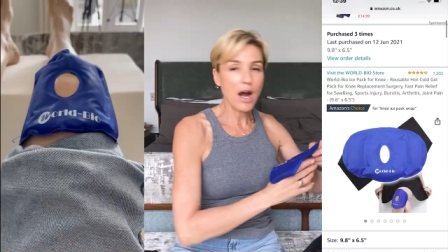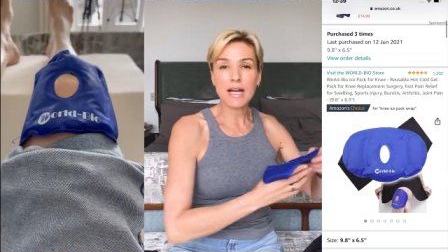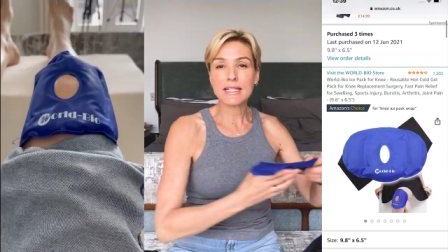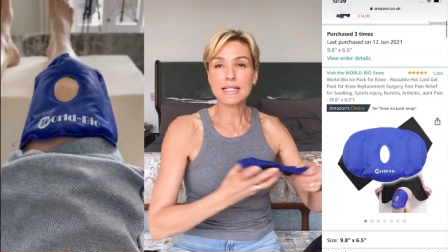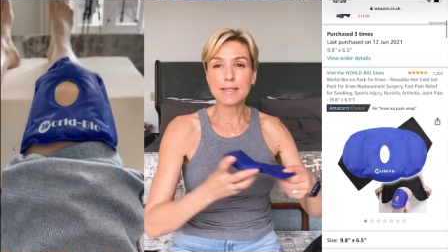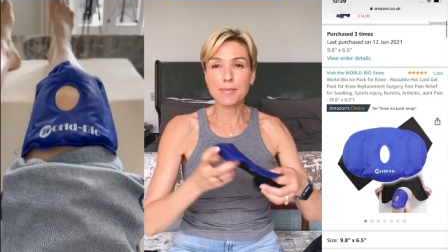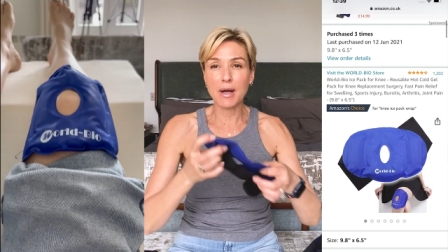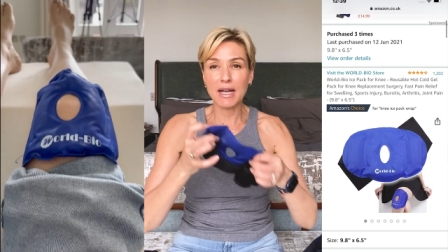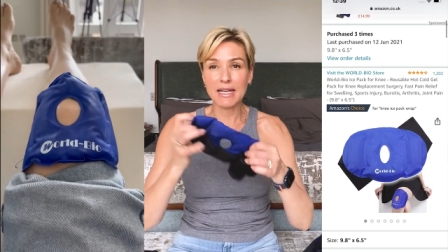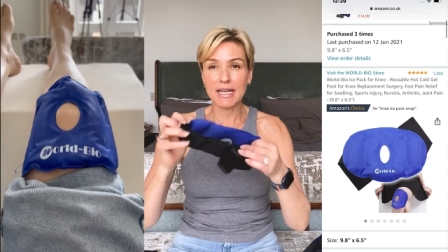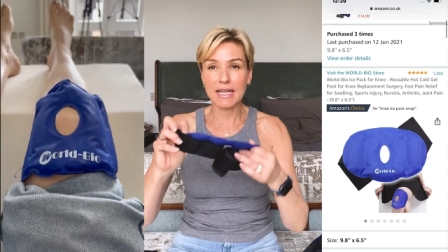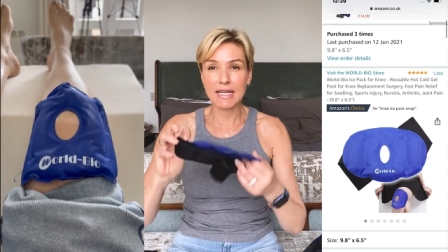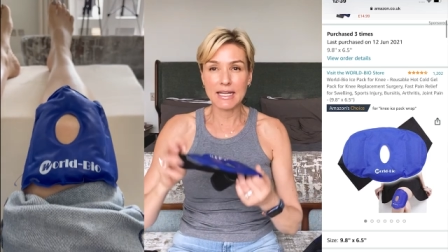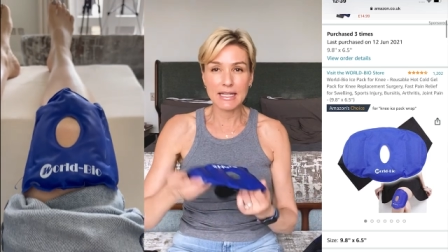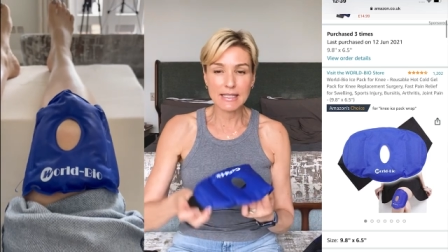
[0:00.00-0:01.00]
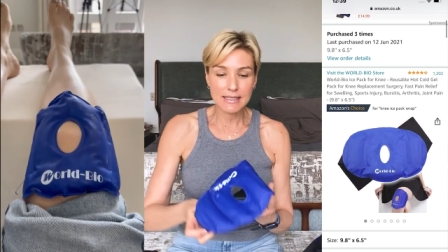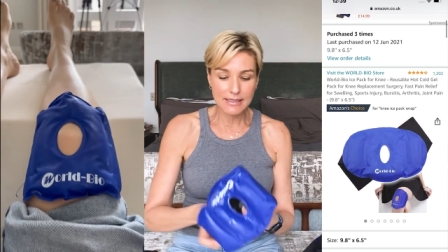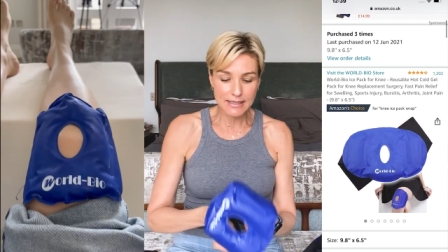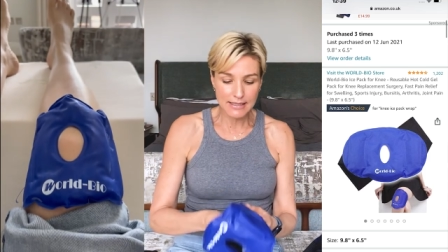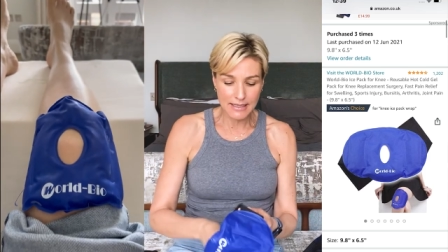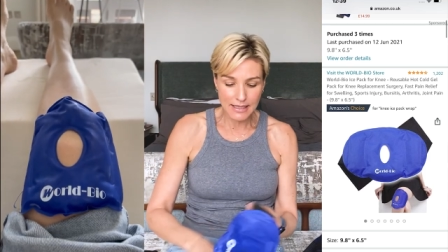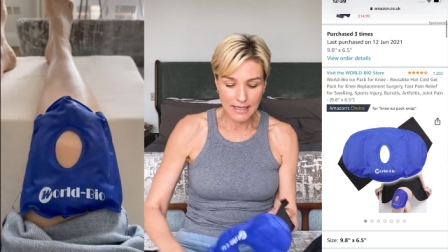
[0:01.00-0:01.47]
ice my
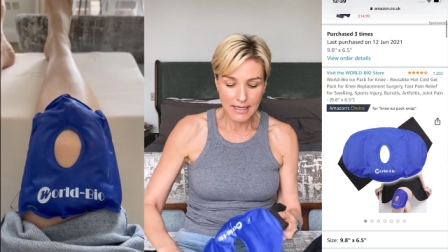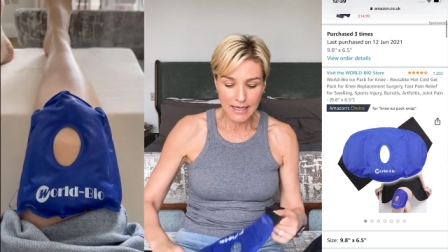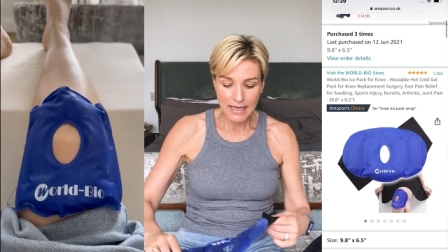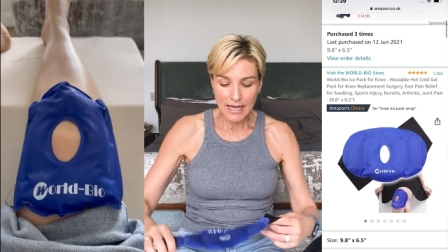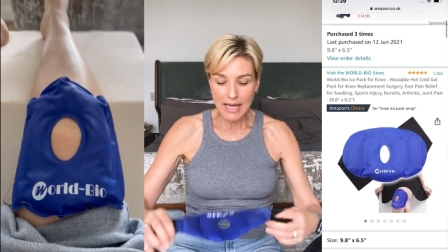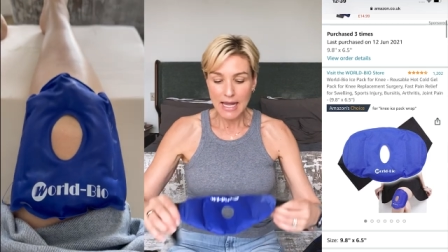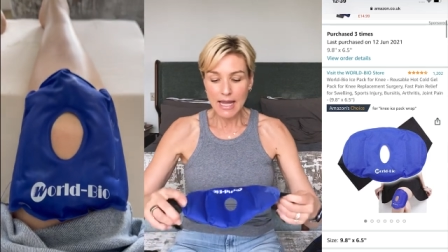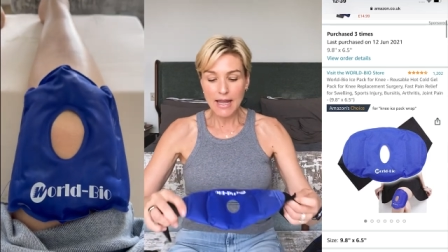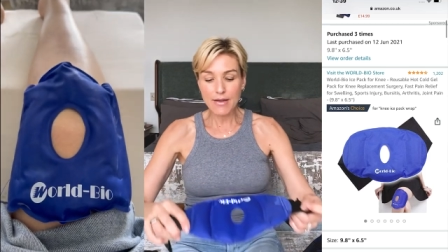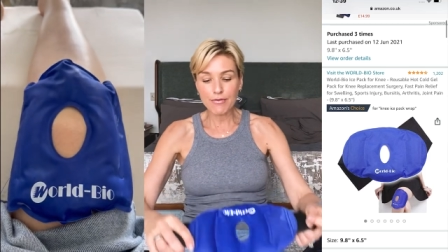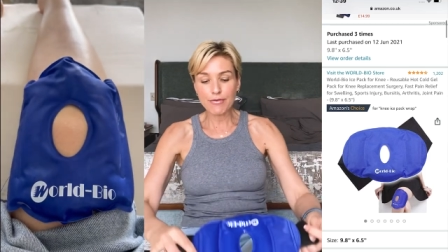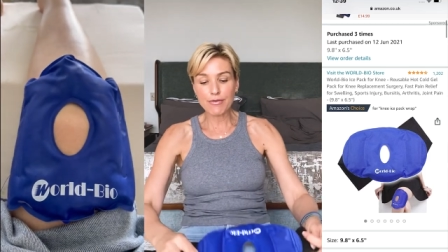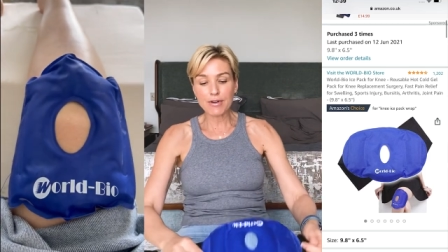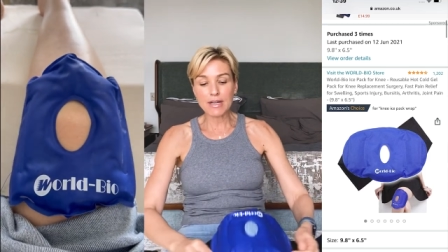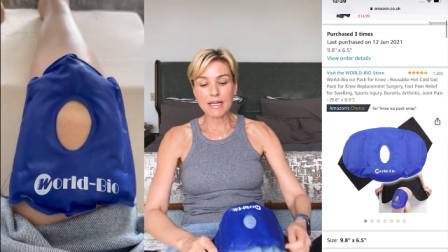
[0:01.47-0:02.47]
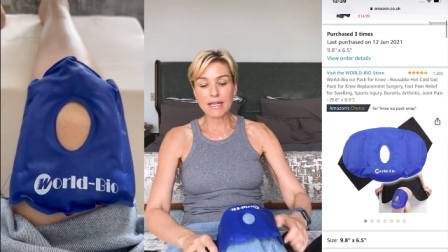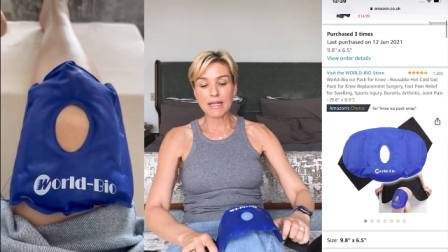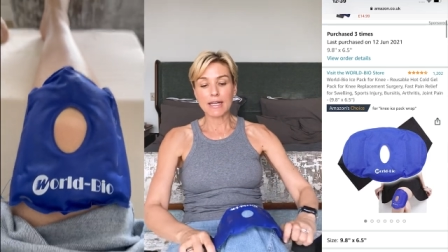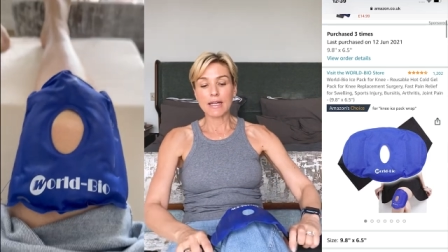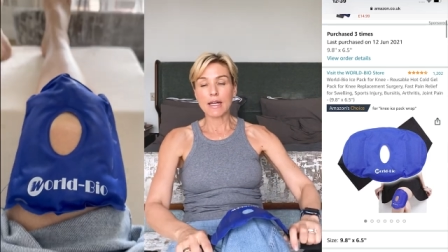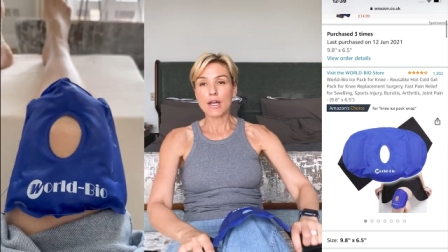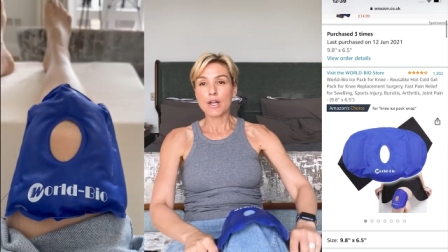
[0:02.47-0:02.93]
knees
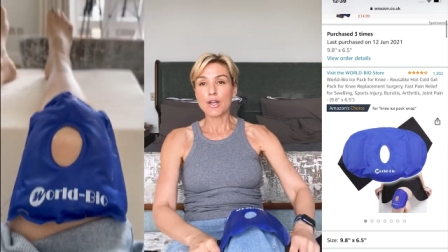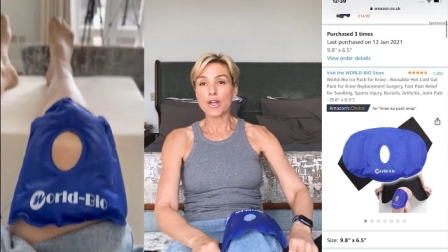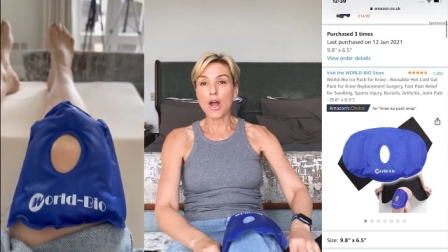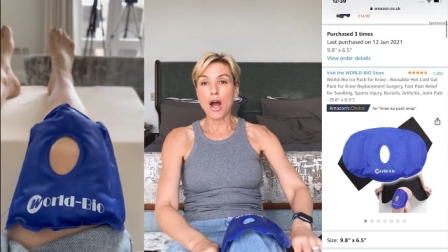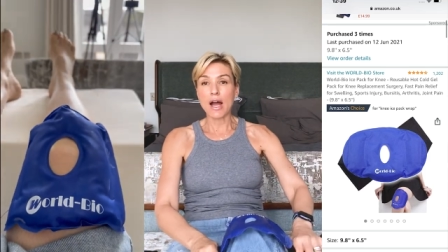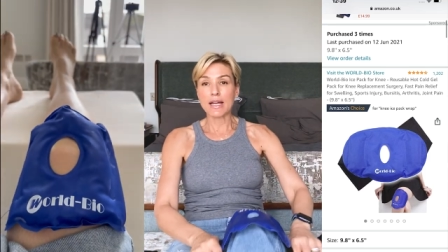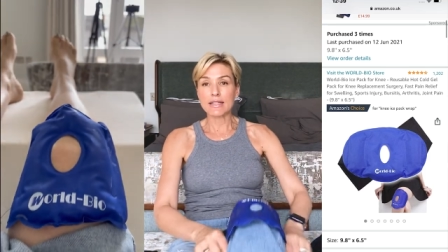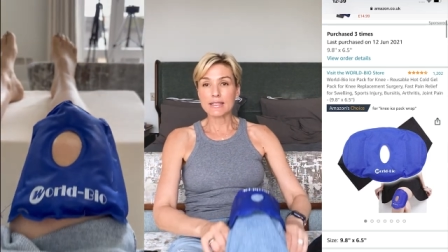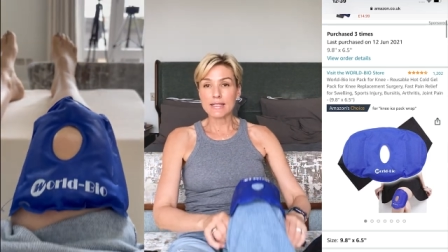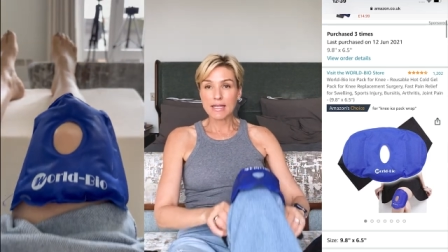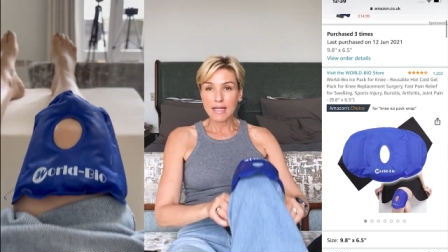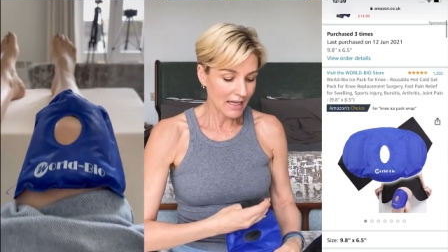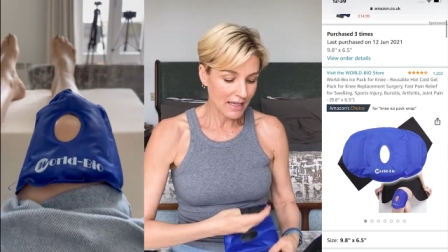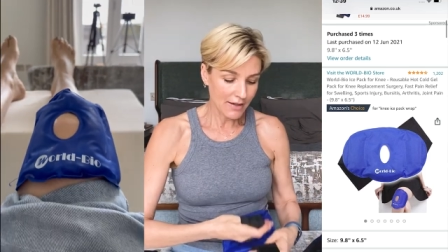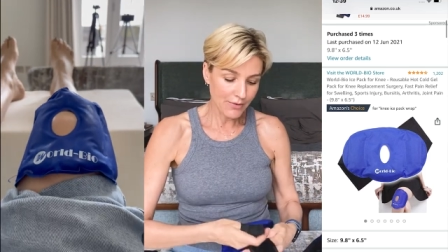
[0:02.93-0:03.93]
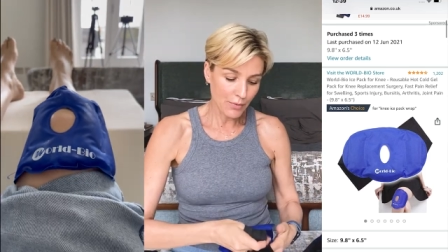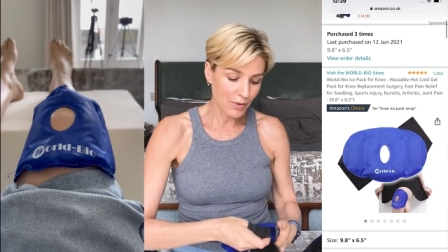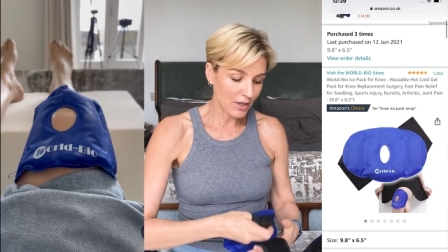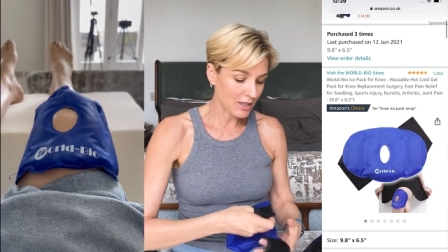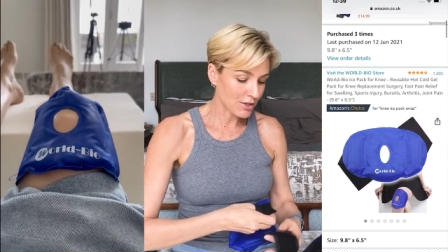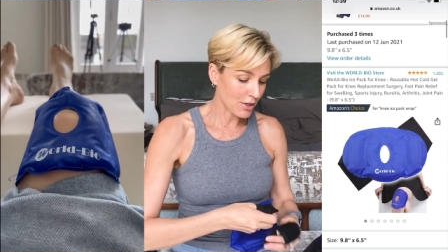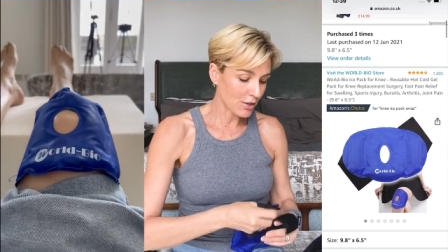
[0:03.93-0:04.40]
every night, even when
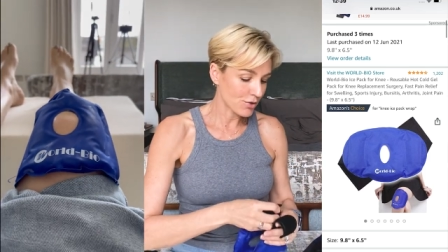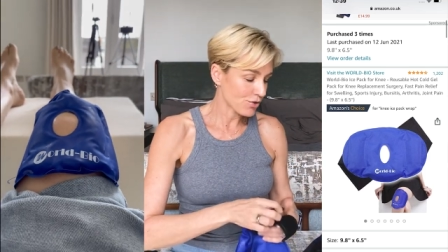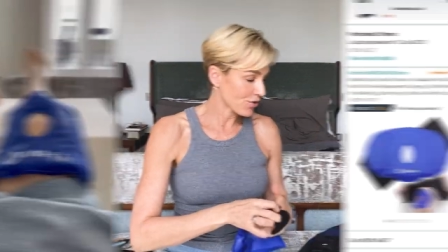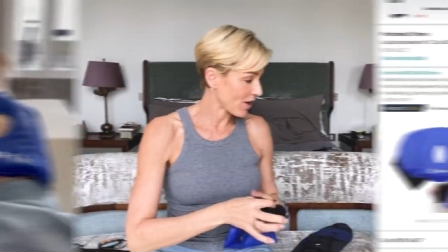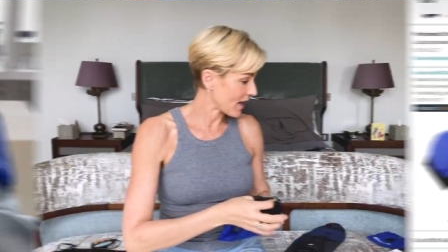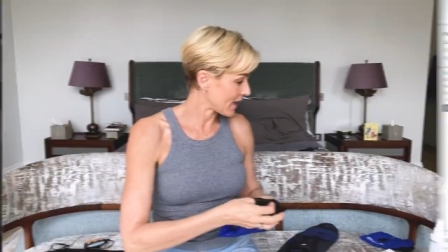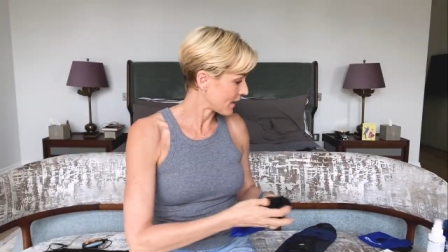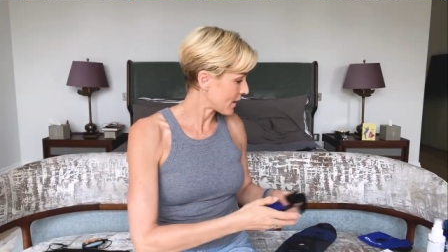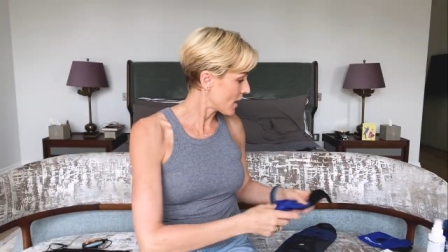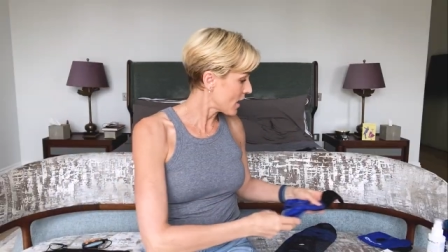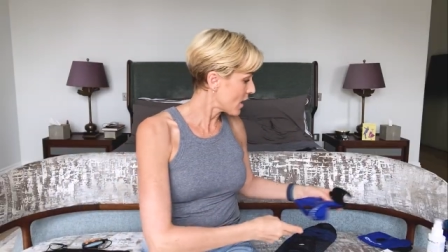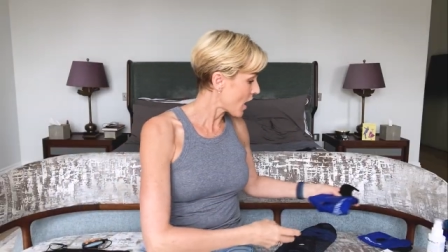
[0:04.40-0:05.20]
I don't train.